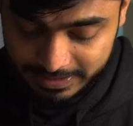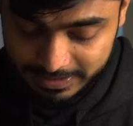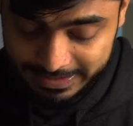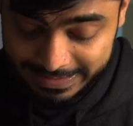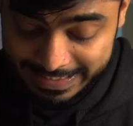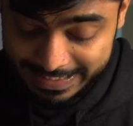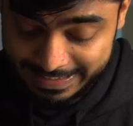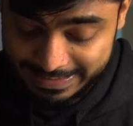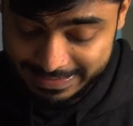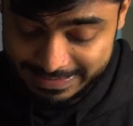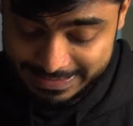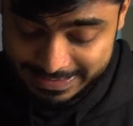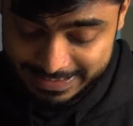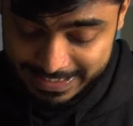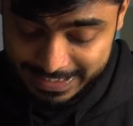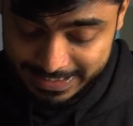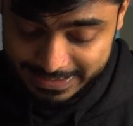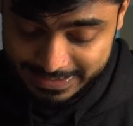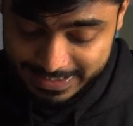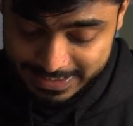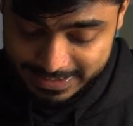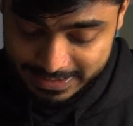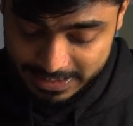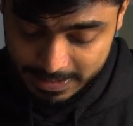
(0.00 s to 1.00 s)
then
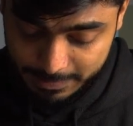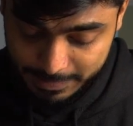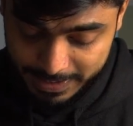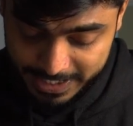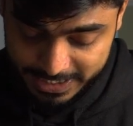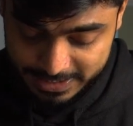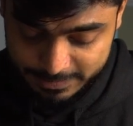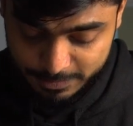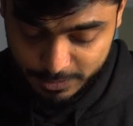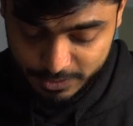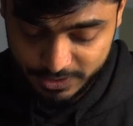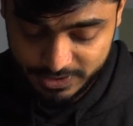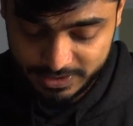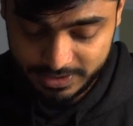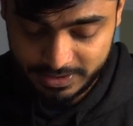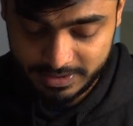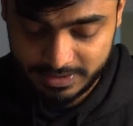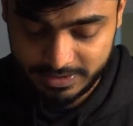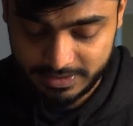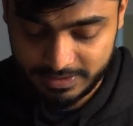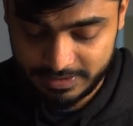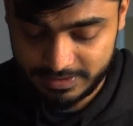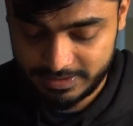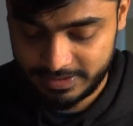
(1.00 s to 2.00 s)
select this double exposure,
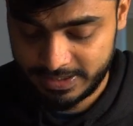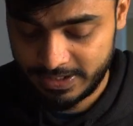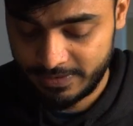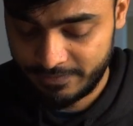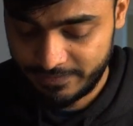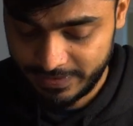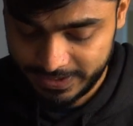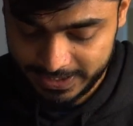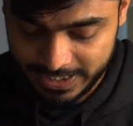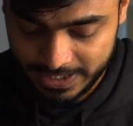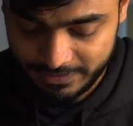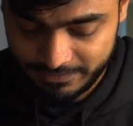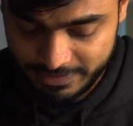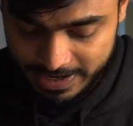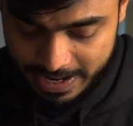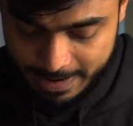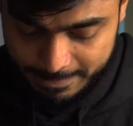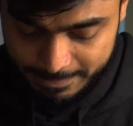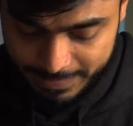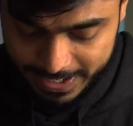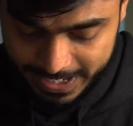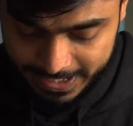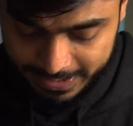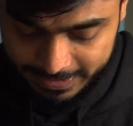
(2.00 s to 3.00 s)
the effect that we
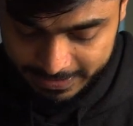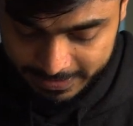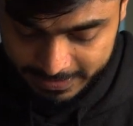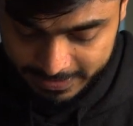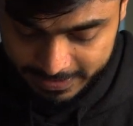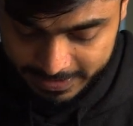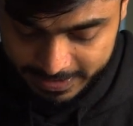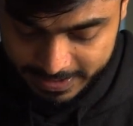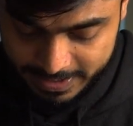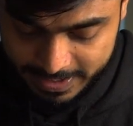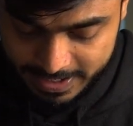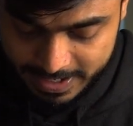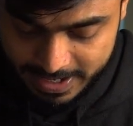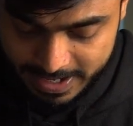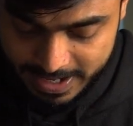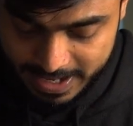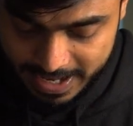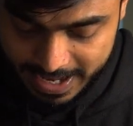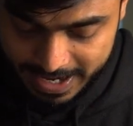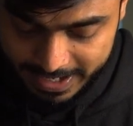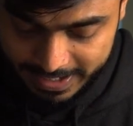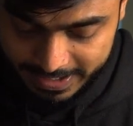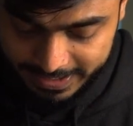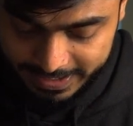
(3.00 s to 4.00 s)
applied,
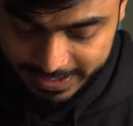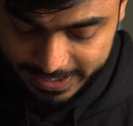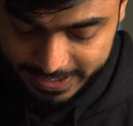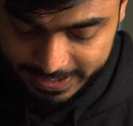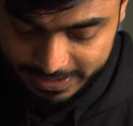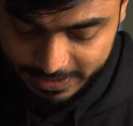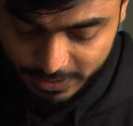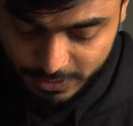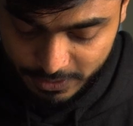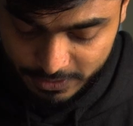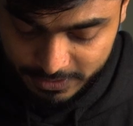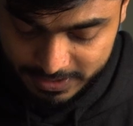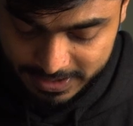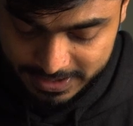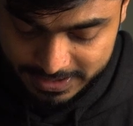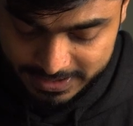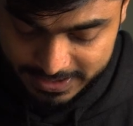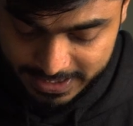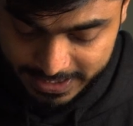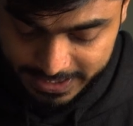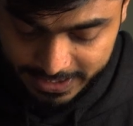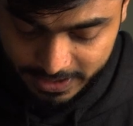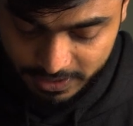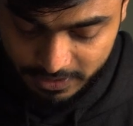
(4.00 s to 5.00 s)
and again go to the
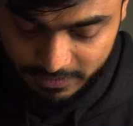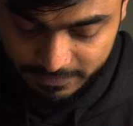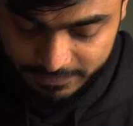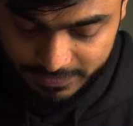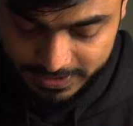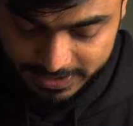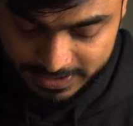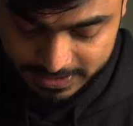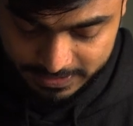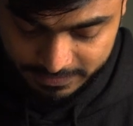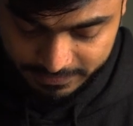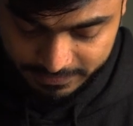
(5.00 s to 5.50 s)
setting of this